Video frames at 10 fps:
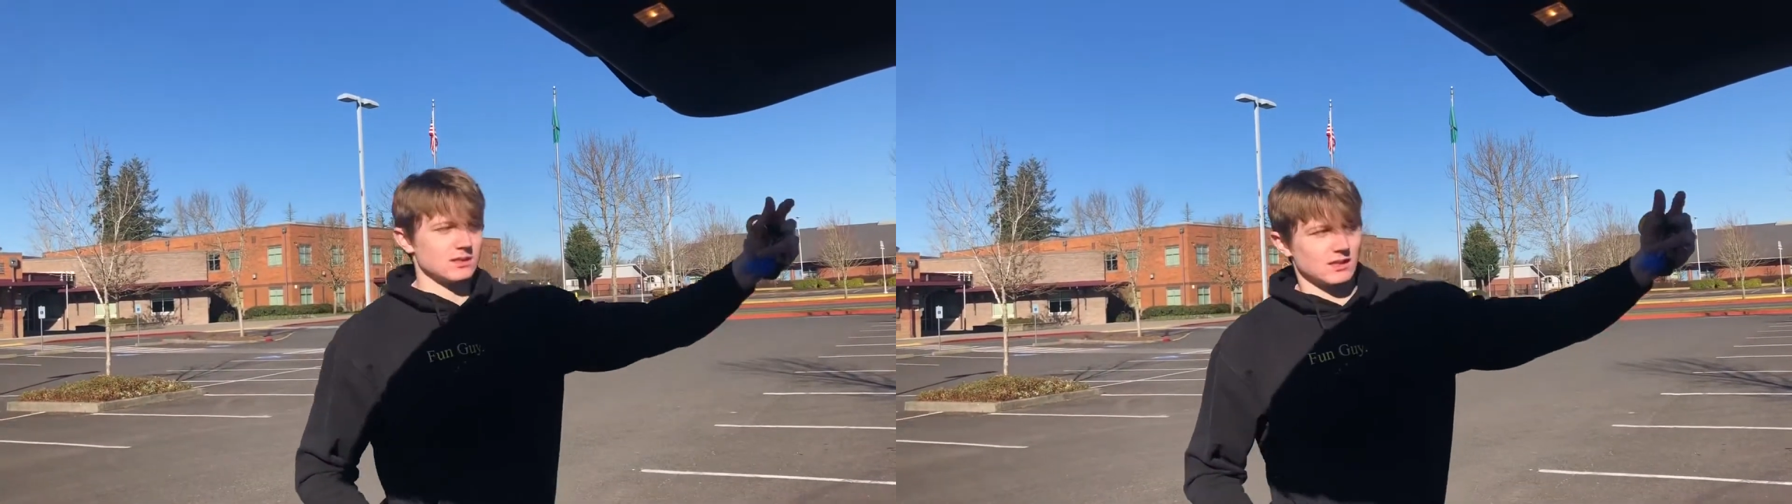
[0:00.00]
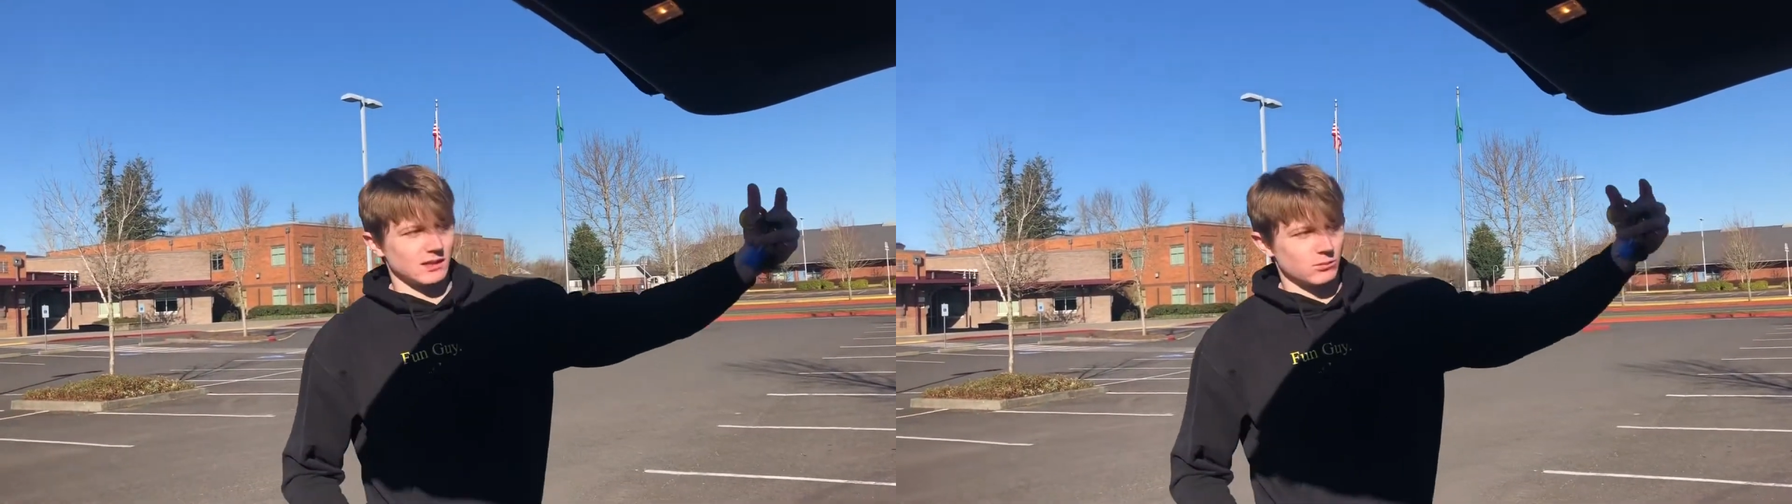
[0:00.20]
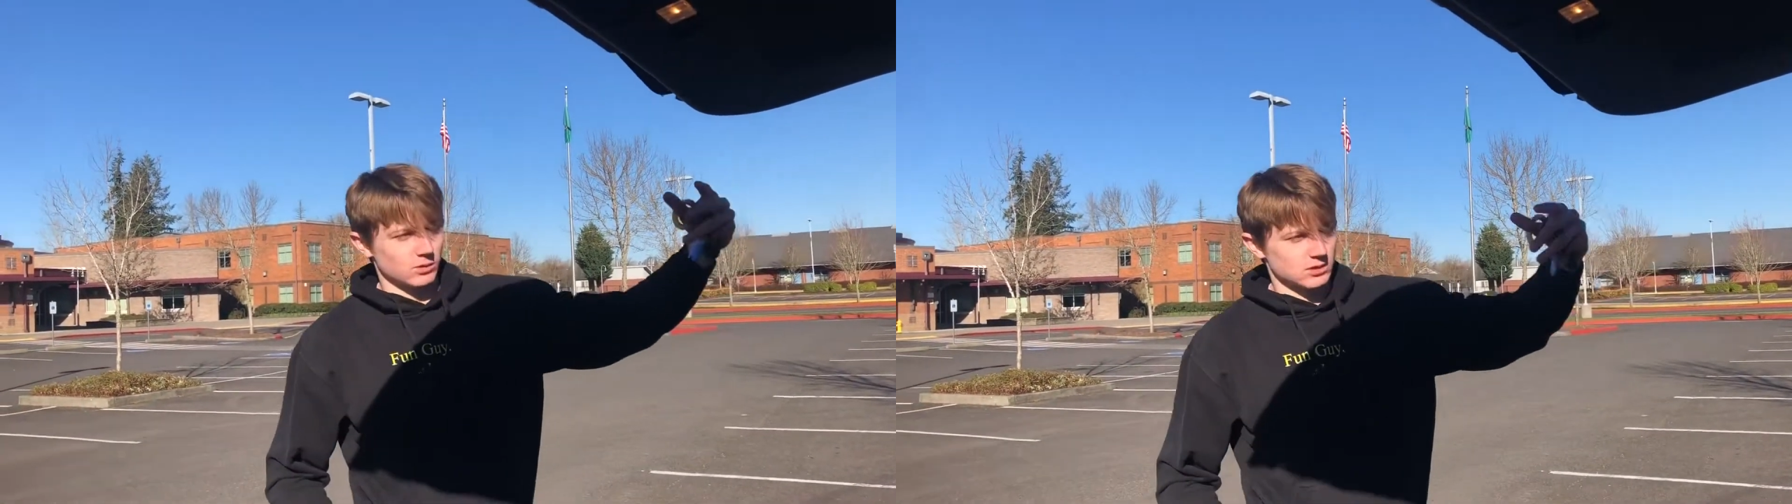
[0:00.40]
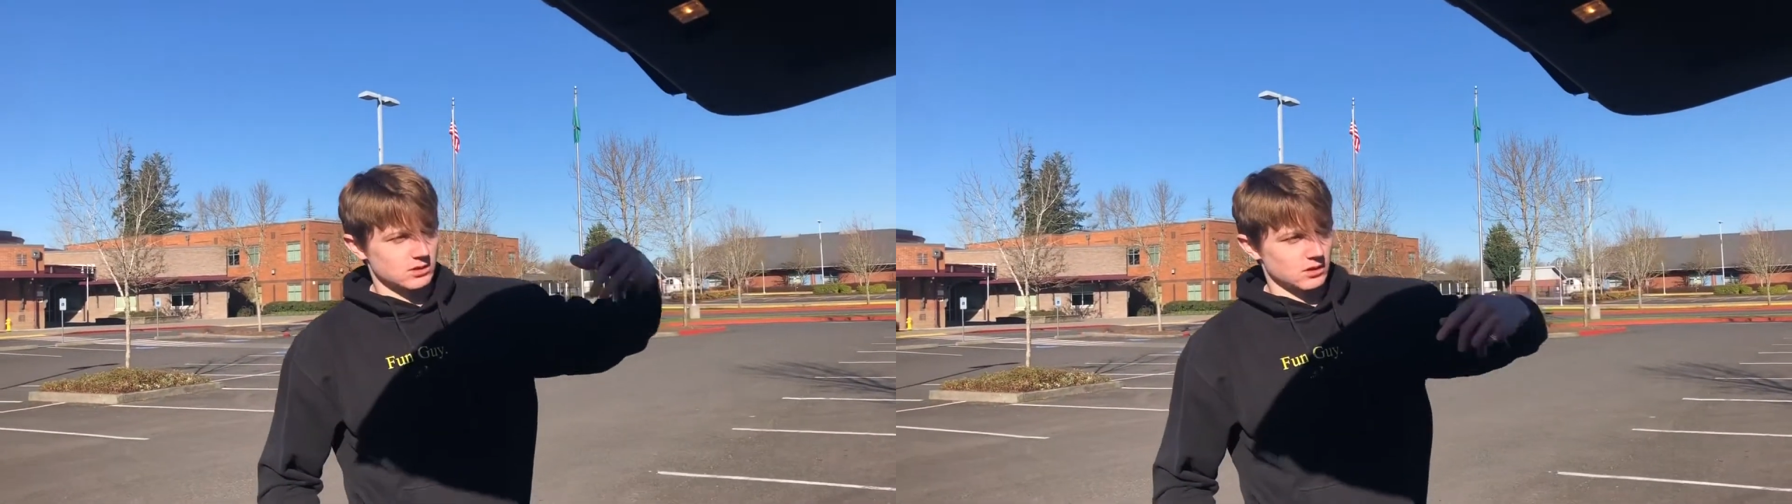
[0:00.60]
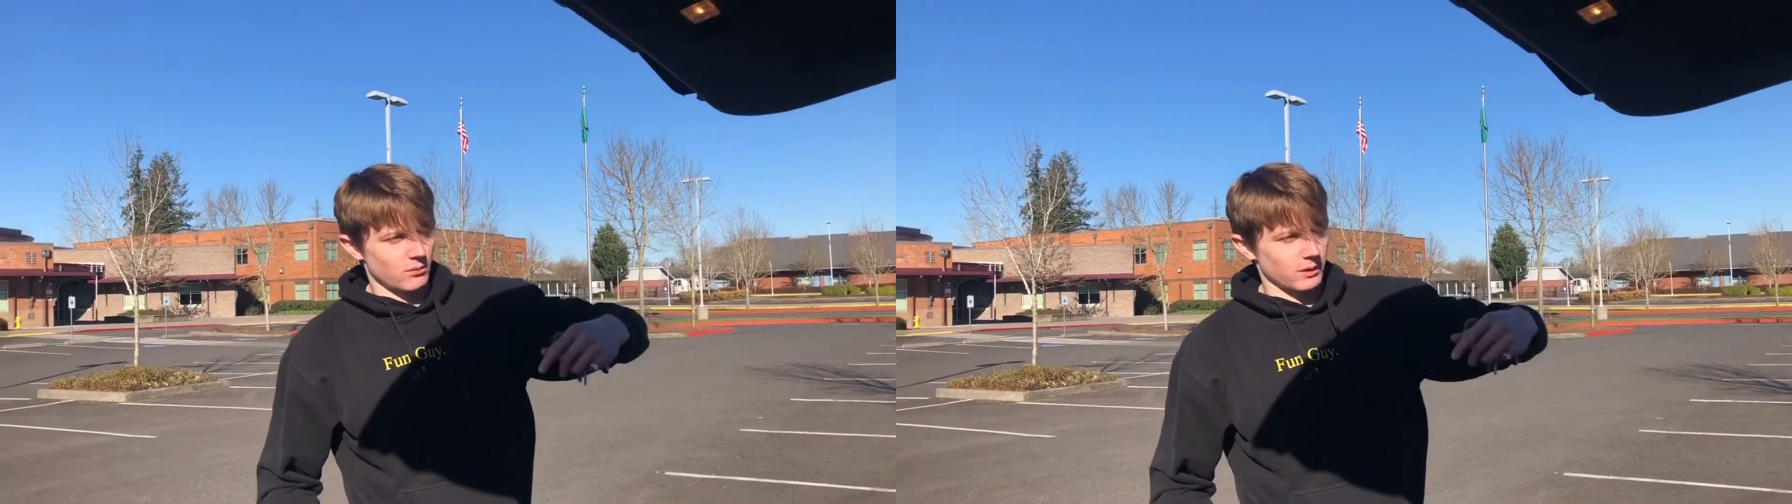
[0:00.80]
like more
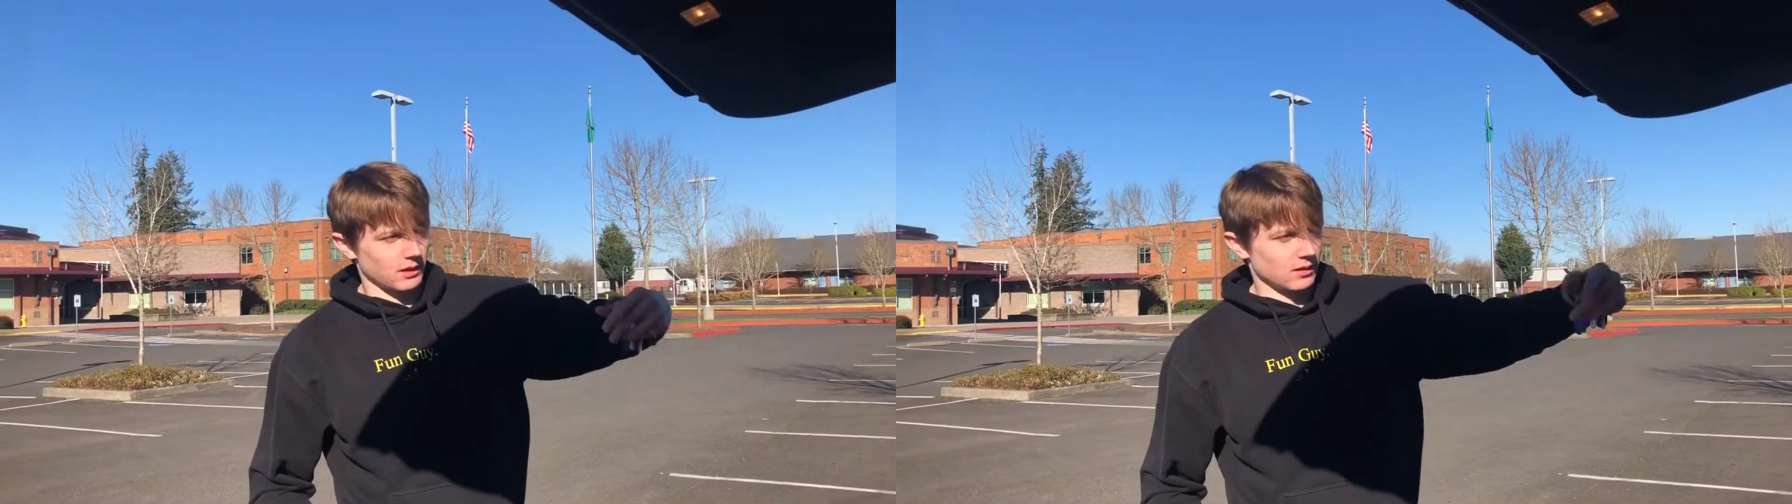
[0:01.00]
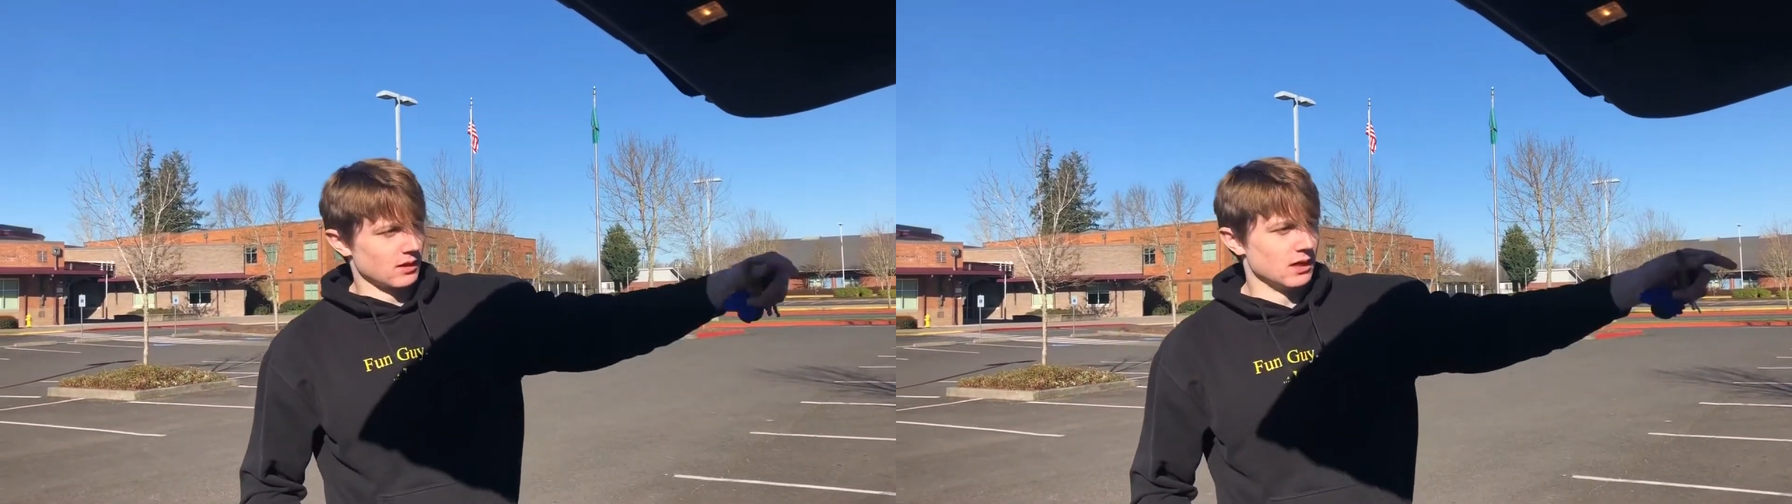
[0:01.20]
sloping